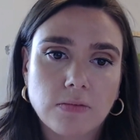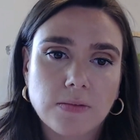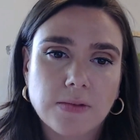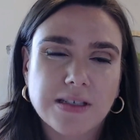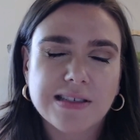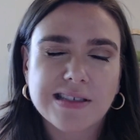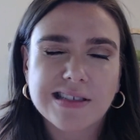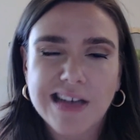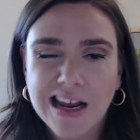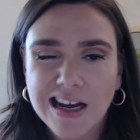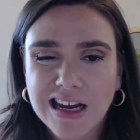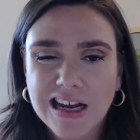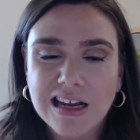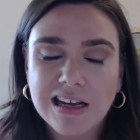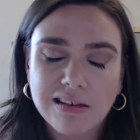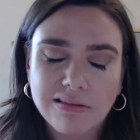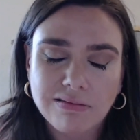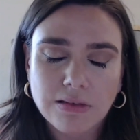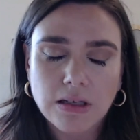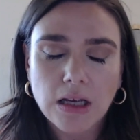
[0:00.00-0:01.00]

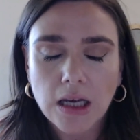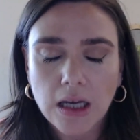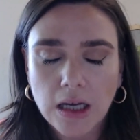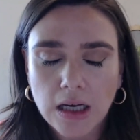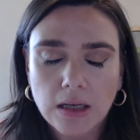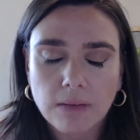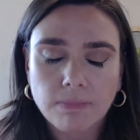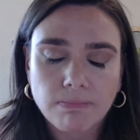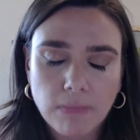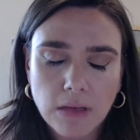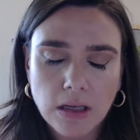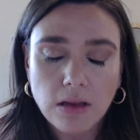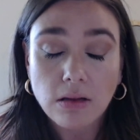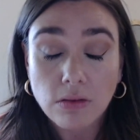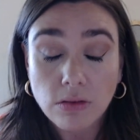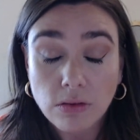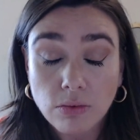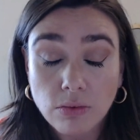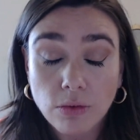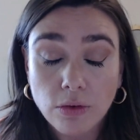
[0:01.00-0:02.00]
steady
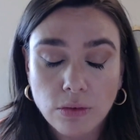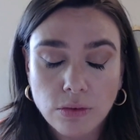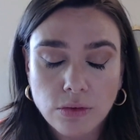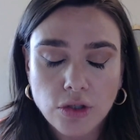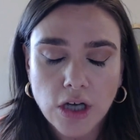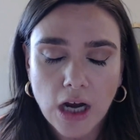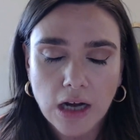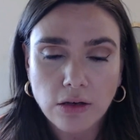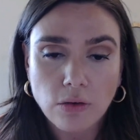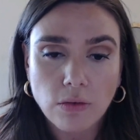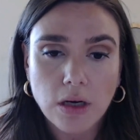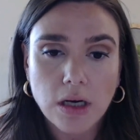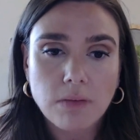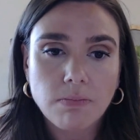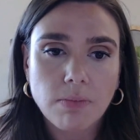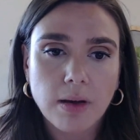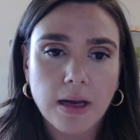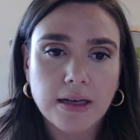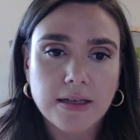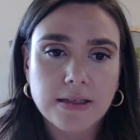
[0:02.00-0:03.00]
through January,